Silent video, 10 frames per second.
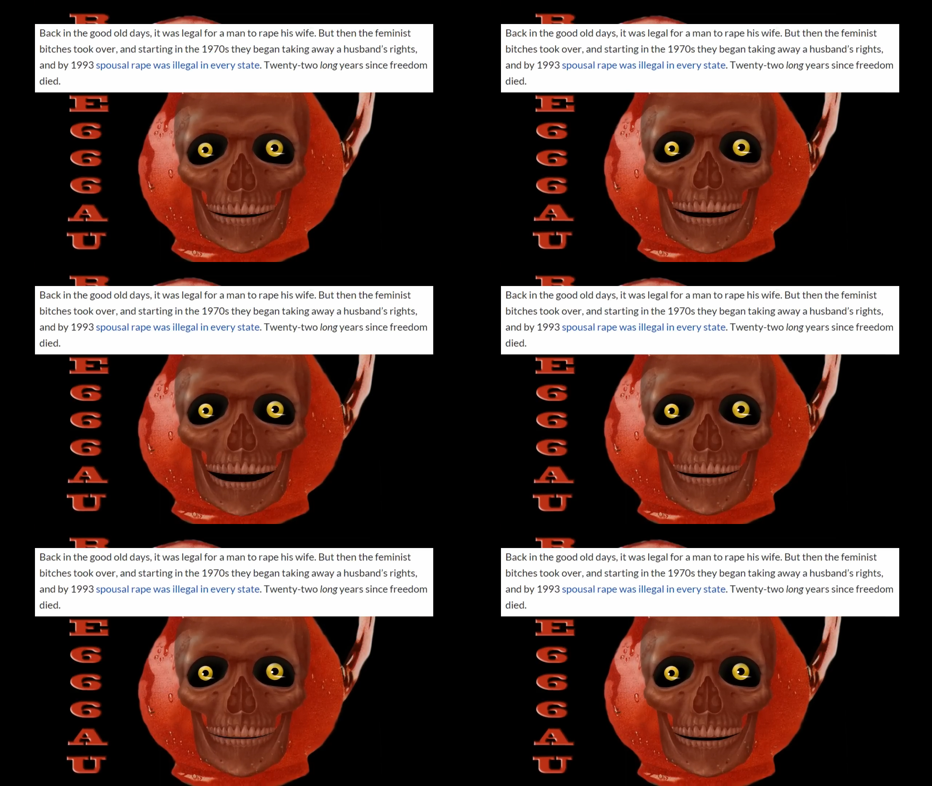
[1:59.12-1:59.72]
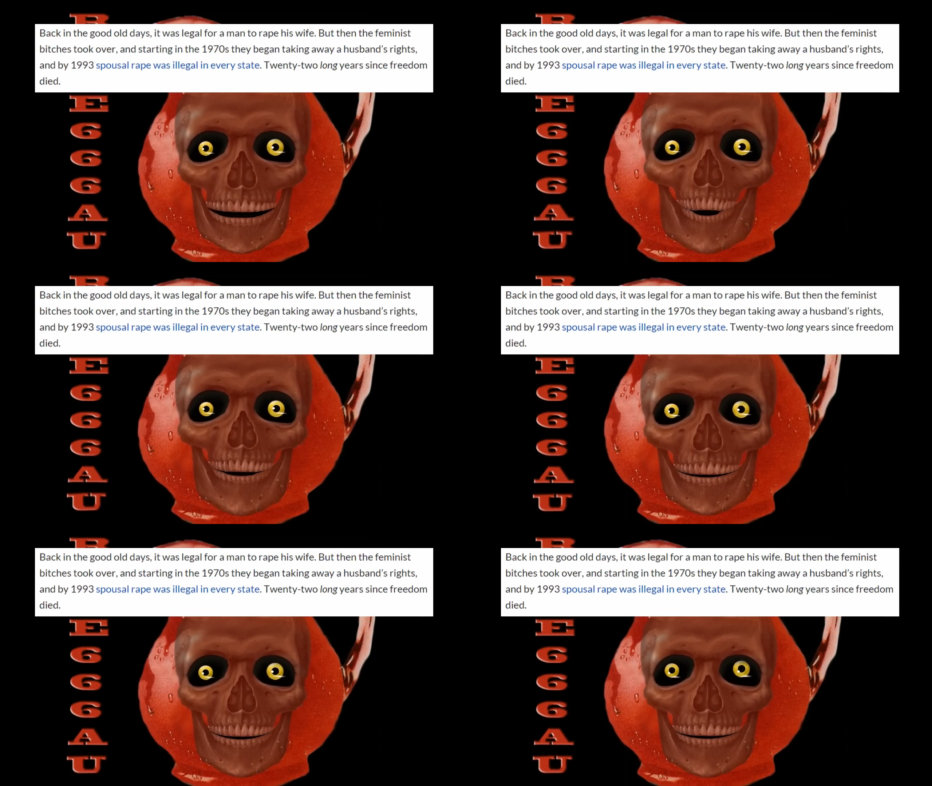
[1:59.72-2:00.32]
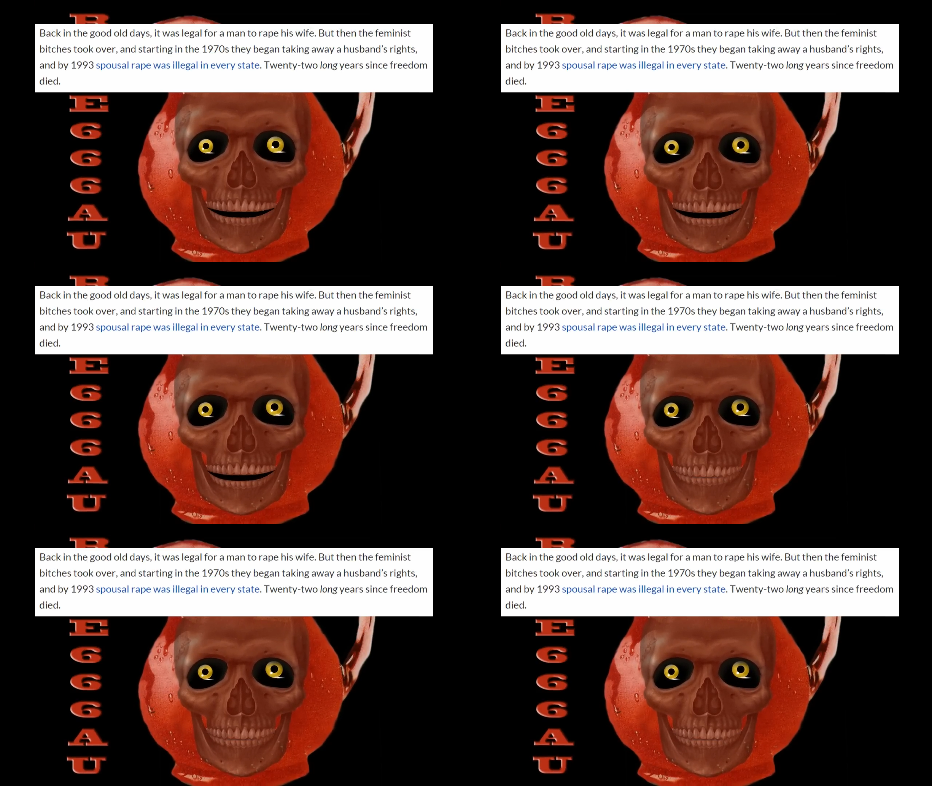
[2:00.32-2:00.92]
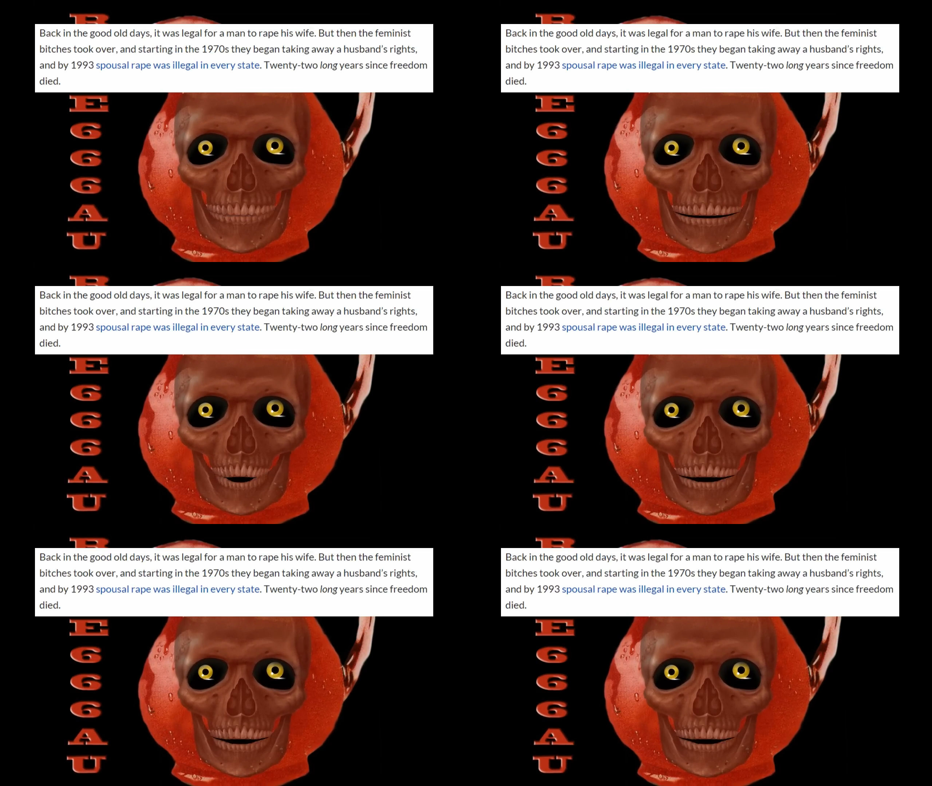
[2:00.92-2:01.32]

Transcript: Back in the good old days, it